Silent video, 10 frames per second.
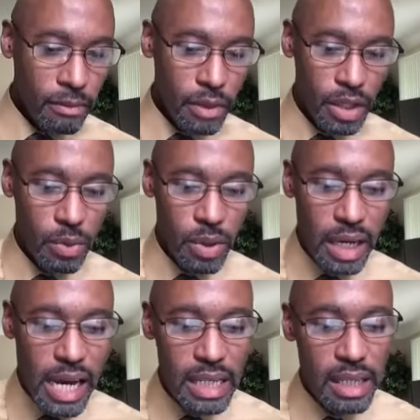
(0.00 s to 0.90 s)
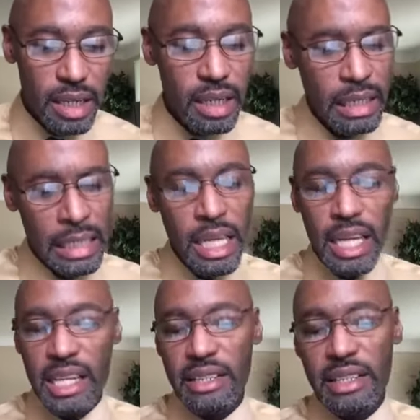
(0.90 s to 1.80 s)
He went out there
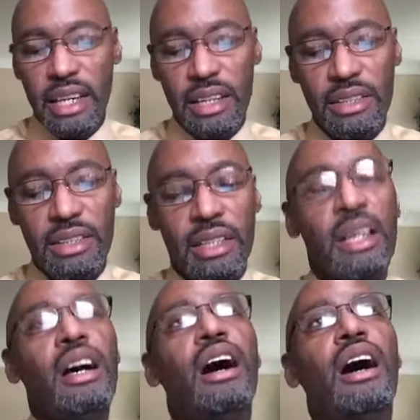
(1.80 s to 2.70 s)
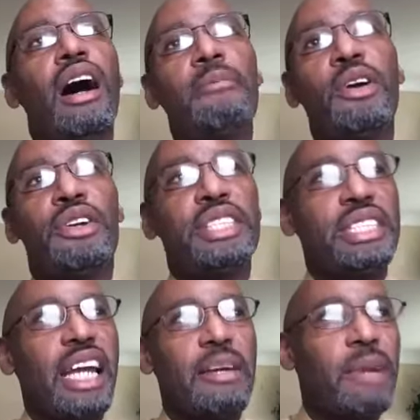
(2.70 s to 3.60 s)
and he says, uh, I'm going to
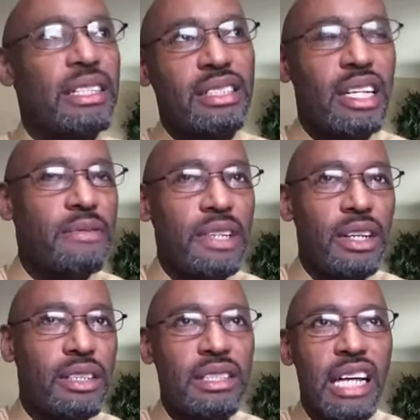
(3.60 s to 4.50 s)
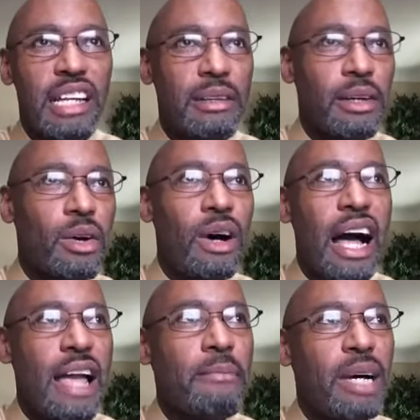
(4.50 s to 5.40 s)
shake myself at other times. I'm going to
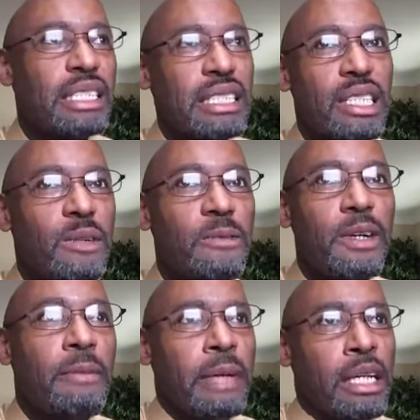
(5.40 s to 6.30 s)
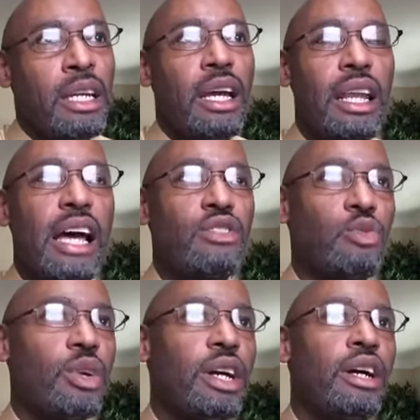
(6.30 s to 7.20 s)
hype myself up. And that's
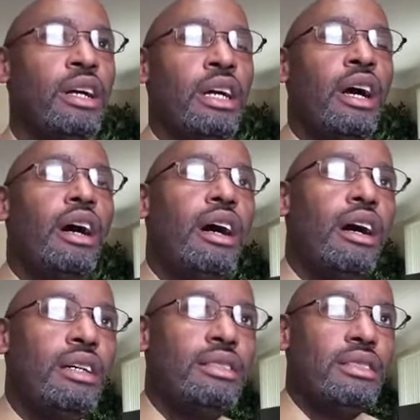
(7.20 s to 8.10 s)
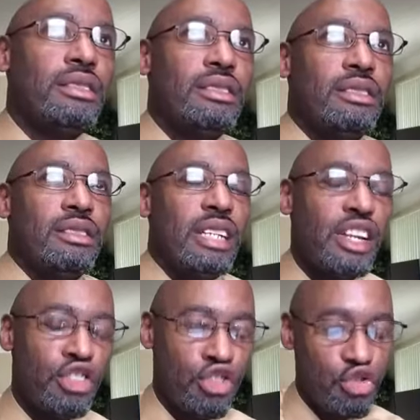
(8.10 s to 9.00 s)
where uh,
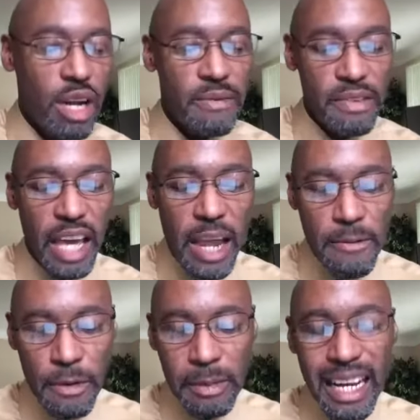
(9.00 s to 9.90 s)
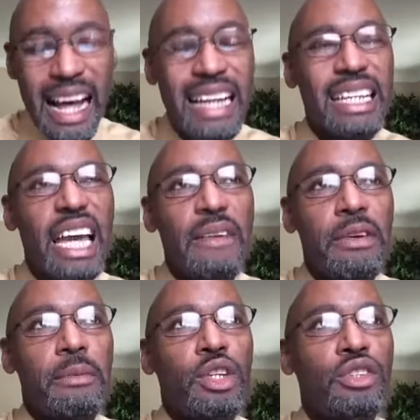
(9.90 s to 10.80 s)
his strength came from. God gave
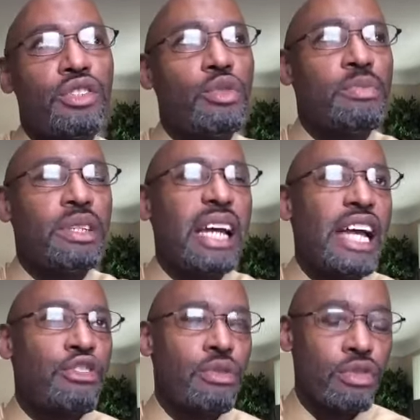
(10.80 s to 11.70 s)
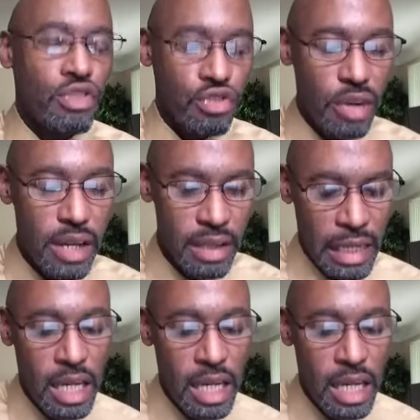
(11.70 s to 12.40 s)
him a supernatural strength.